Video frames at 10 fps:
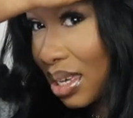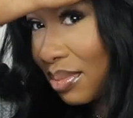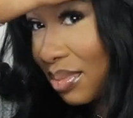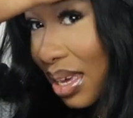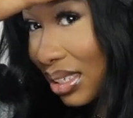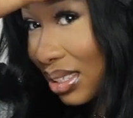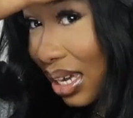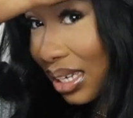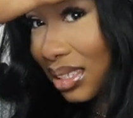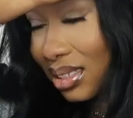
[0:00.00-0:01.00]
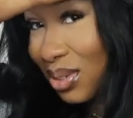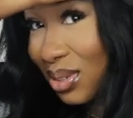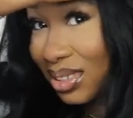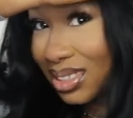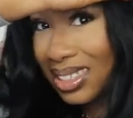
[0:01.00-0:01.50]
I'm excited,
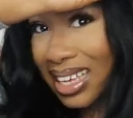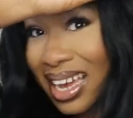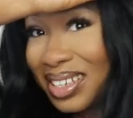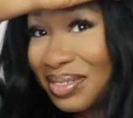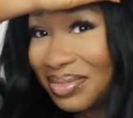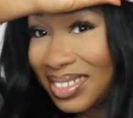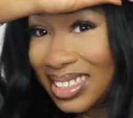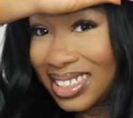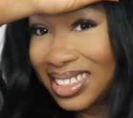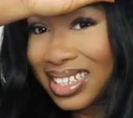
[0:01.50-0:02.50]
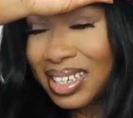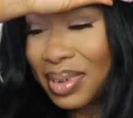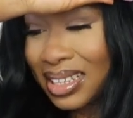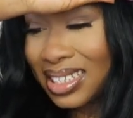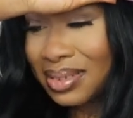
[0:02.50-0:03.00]
also kind of, for this journey,
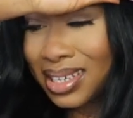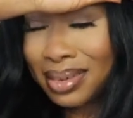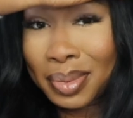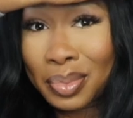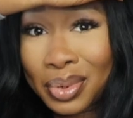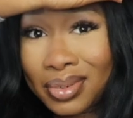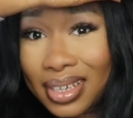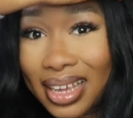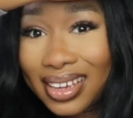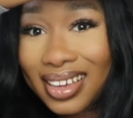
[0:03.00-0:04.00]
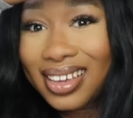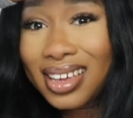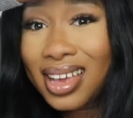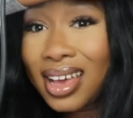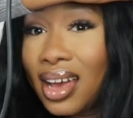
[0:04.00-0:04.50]
but at the same time I'm not. Like,
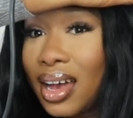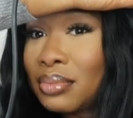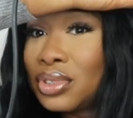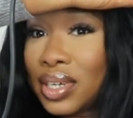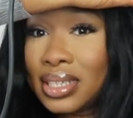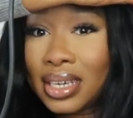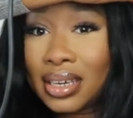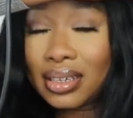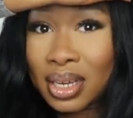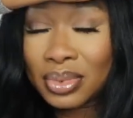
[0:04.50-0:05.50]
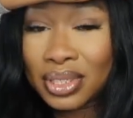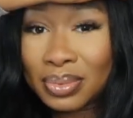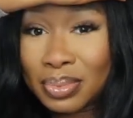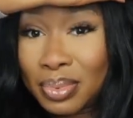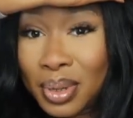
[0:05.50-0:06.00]
I'm dreading it, so I'm
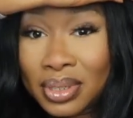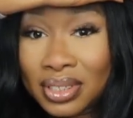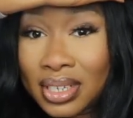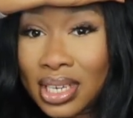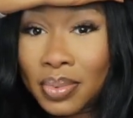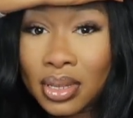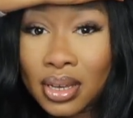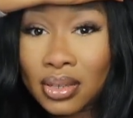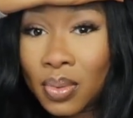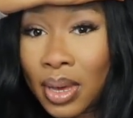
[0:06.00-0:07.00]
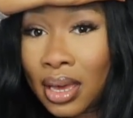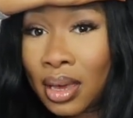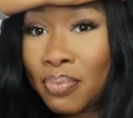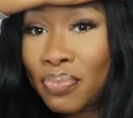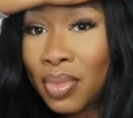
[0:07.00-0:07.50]
just probably just gonna keep it tucked
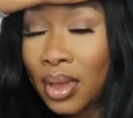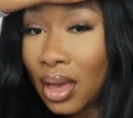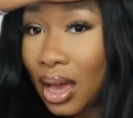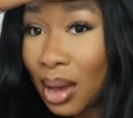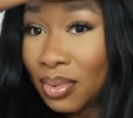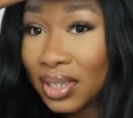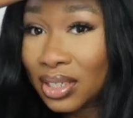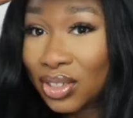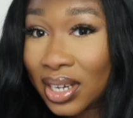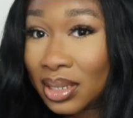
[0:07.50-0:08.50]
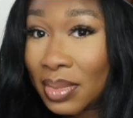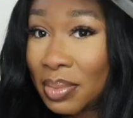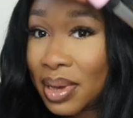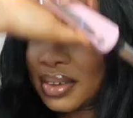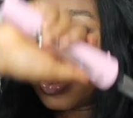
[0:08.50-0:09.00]
away. I'm already dreading my
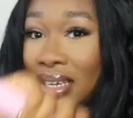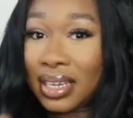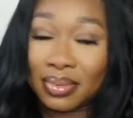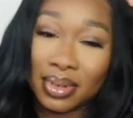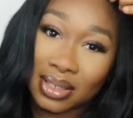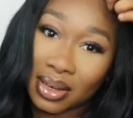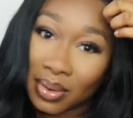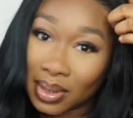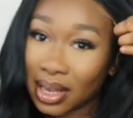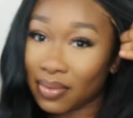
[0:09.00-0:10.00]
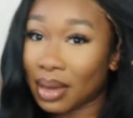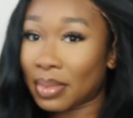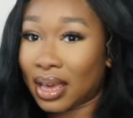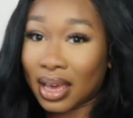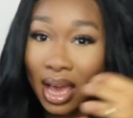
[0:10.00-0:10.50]
birthday, because I always have like
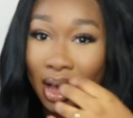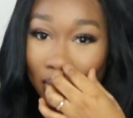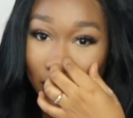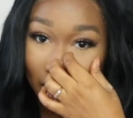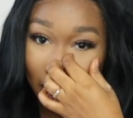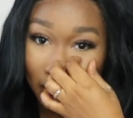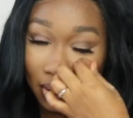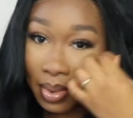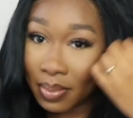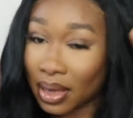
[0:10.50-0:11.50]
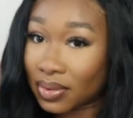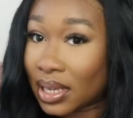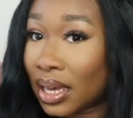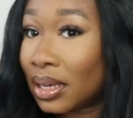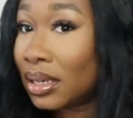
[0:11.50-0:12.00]
my hair out for my
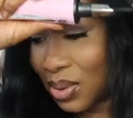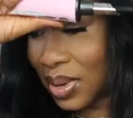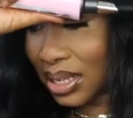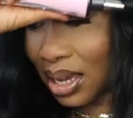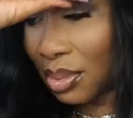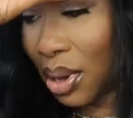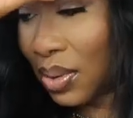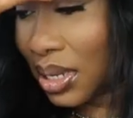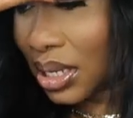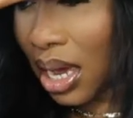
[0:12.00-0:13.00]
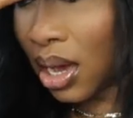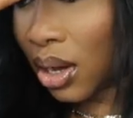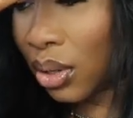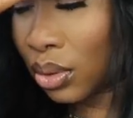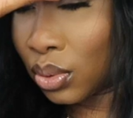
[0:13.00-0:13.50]
birthday, always like a
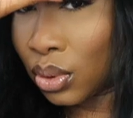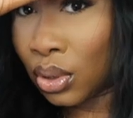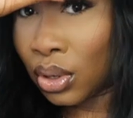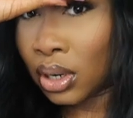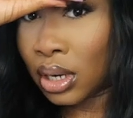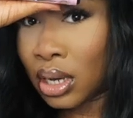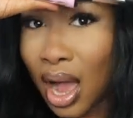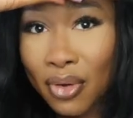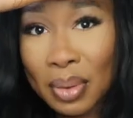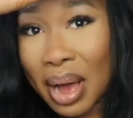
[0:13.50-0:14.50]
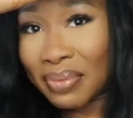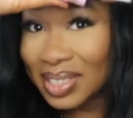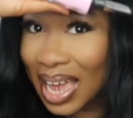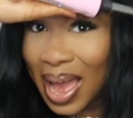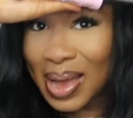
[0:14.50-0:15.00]
ponytail or half up, half
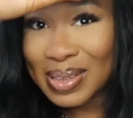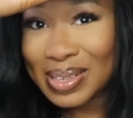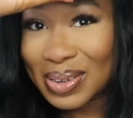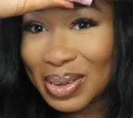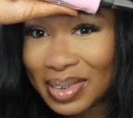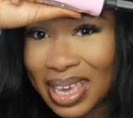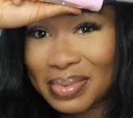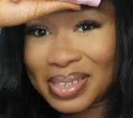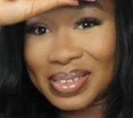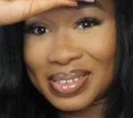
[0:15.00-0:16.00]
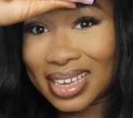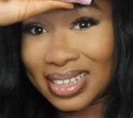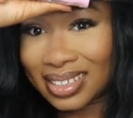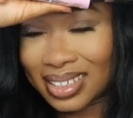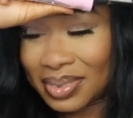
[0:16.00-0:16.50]
down. So not being able to do that
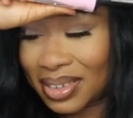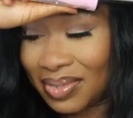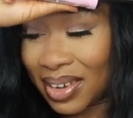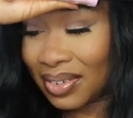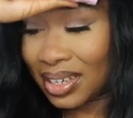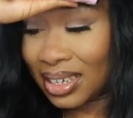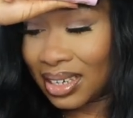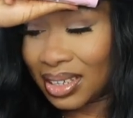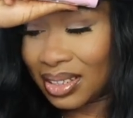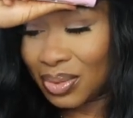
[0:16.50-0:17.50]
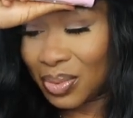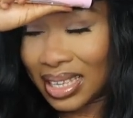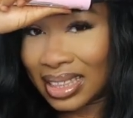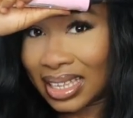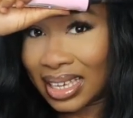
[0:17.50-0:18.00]
is going to be a very
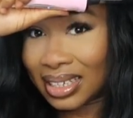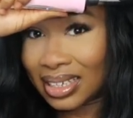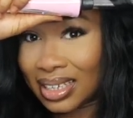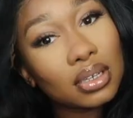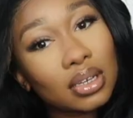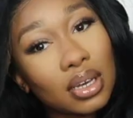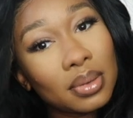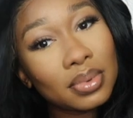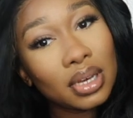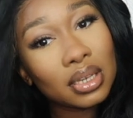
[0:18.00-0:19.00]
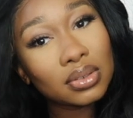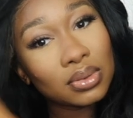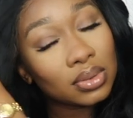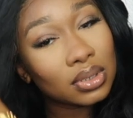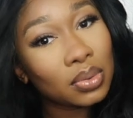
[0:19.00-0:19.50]
weird thing. I hope you guys are
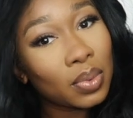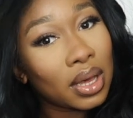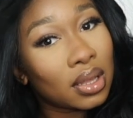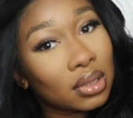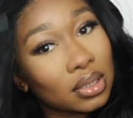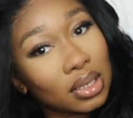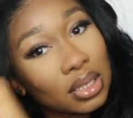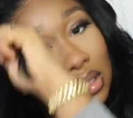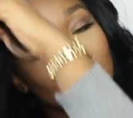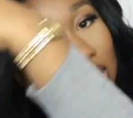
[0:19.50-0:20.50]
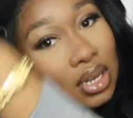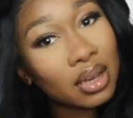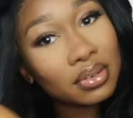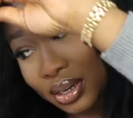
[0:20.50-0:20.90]
all doing well and stuff.